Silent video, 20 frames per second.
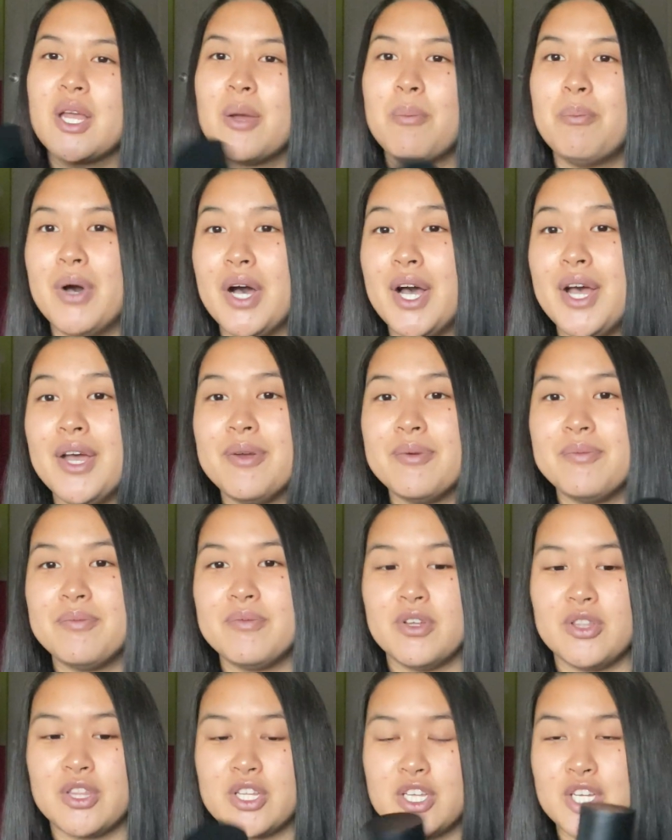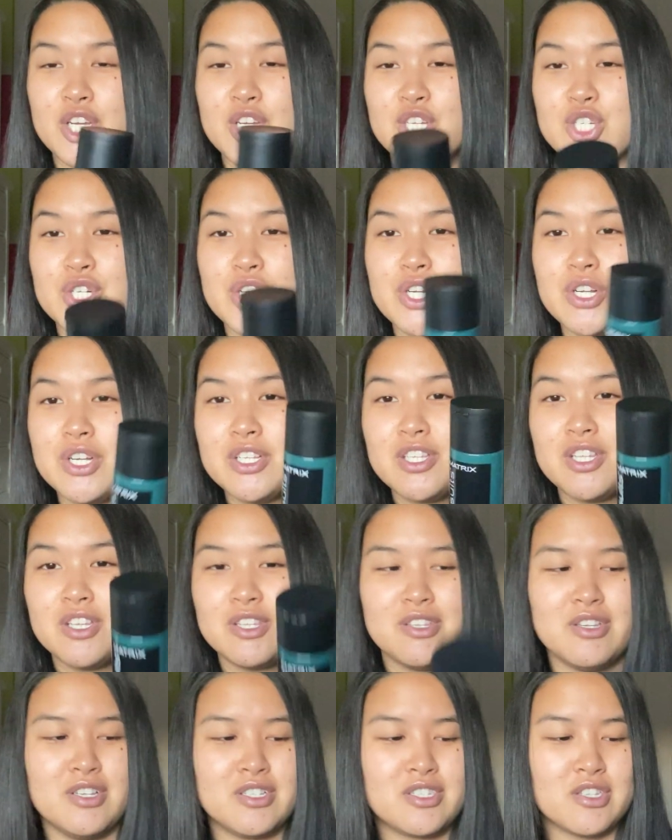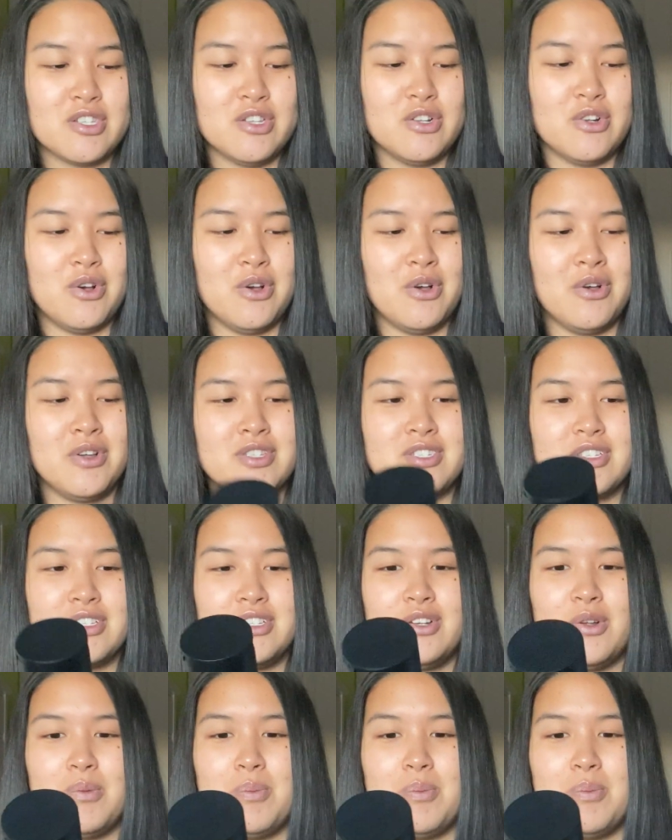but on the conditioner it's a little